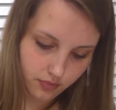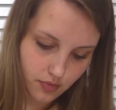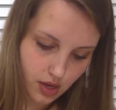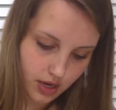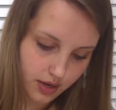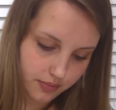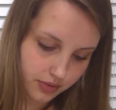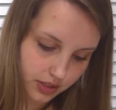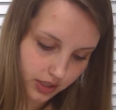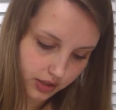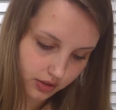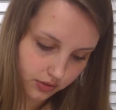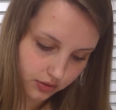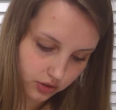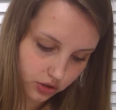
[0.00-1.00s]
and I'm seeing
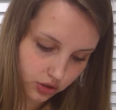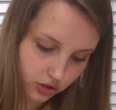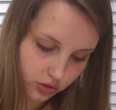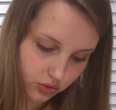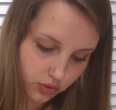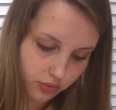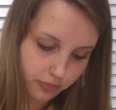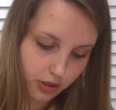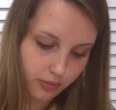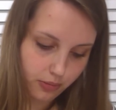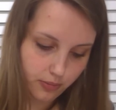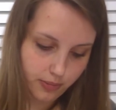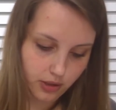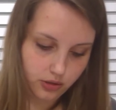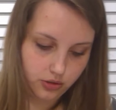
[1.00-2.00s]
those two
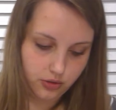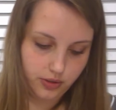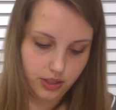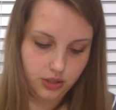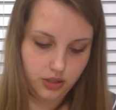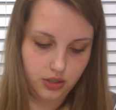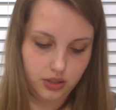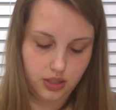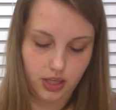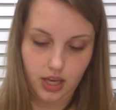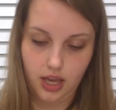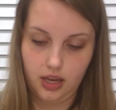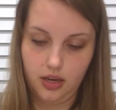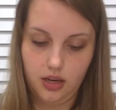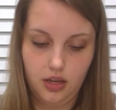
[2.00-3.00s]
purple punctuations
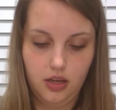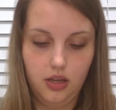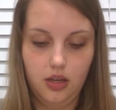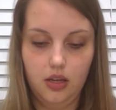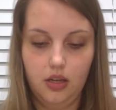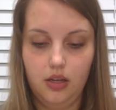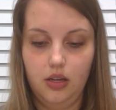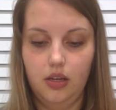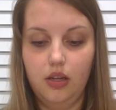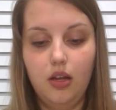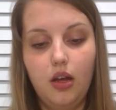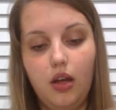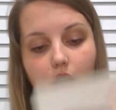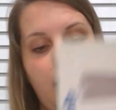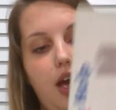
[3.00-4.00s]
again
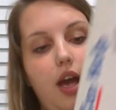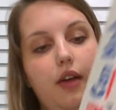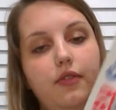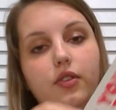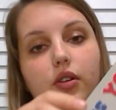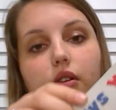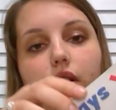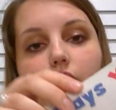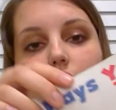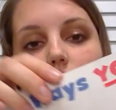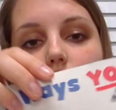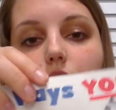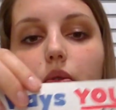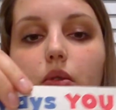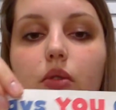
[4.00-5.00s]
after the
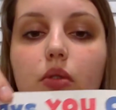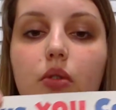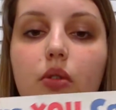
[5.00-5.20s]
two